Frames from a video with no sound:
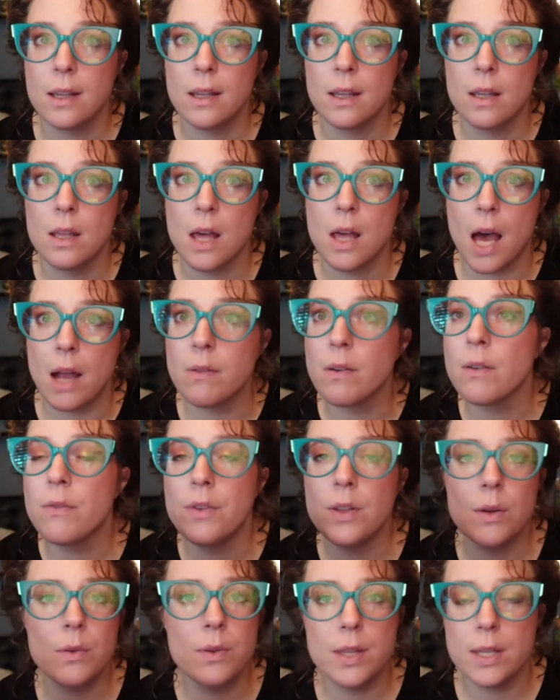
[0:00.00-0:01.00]
I
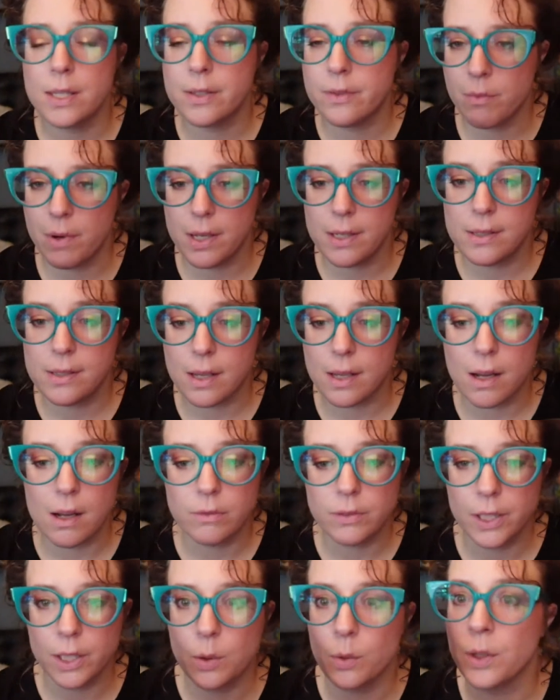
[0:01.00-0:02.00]
review this for myself
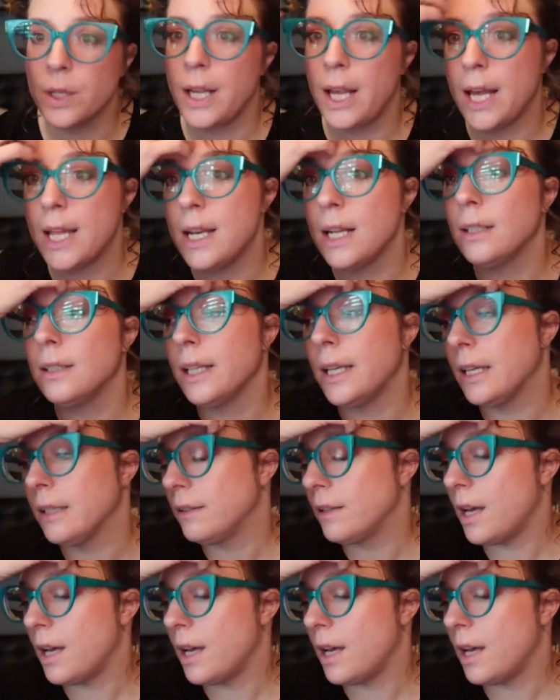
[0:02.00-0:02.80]
organically.